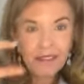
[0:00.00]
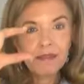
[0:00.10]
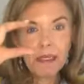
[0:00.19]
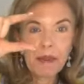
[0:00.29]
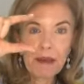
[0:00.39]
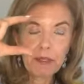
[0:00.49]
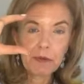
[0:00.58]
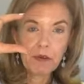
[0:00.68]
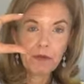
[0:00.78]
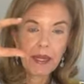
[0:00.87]
Eh, maybe
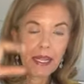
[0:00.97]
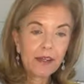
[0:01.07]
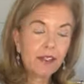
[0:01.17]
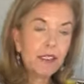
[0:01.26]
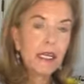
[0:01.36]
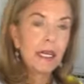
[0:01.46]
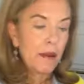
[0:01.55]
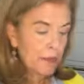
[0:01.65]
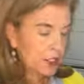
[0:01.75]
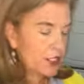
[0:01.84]
that much above my ankle.
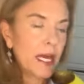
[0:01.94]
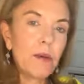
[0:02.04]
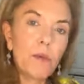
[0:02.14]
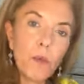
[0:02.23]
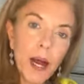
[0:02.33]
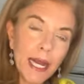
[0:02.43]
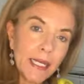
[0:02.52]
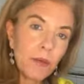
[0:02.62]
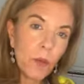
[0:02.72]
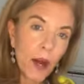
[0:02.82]
But it's just got
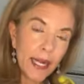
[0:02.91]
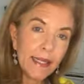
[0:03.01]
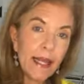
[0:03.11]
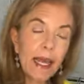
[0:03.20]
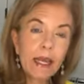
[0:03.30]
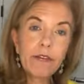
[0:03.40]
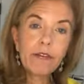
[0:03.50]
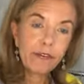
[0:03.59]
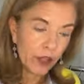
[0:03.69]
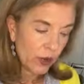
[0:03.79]
wide, wide
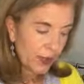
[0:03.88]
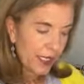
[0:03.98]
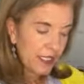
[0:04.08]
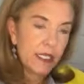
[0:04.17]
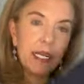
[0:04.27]
leg, flowy.